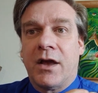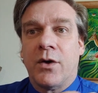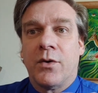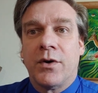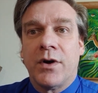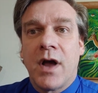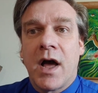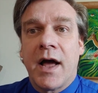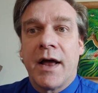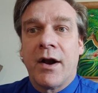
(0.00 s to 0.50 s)
you're
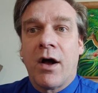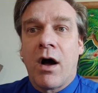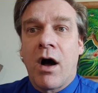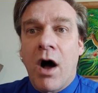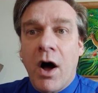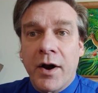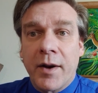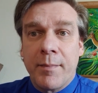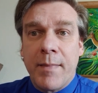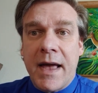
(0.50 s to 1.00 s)
not
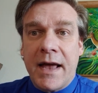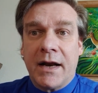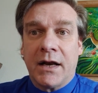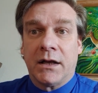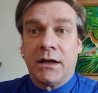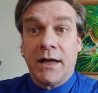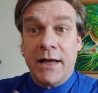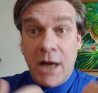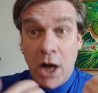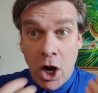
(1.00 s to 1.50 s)

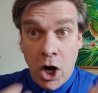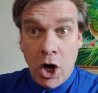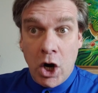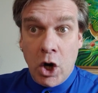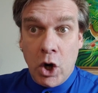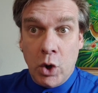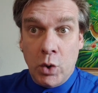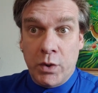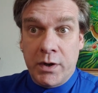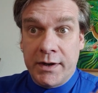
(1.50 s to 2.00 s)
automatically
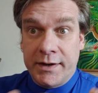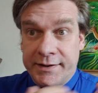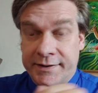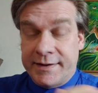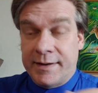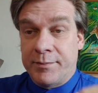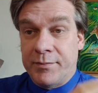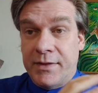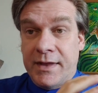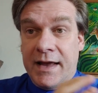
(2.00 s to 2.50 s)
owed
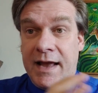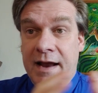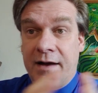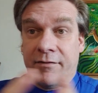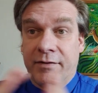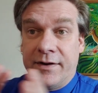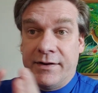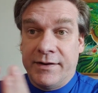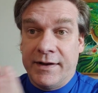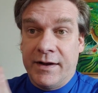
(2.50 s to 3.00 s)
something
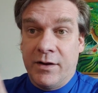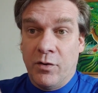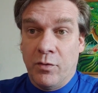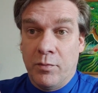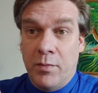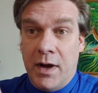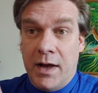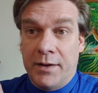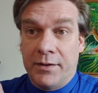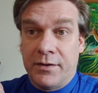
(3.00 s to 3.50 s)
every single
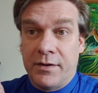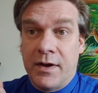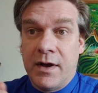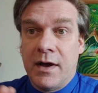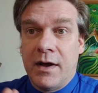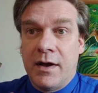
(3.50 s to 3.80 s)
month.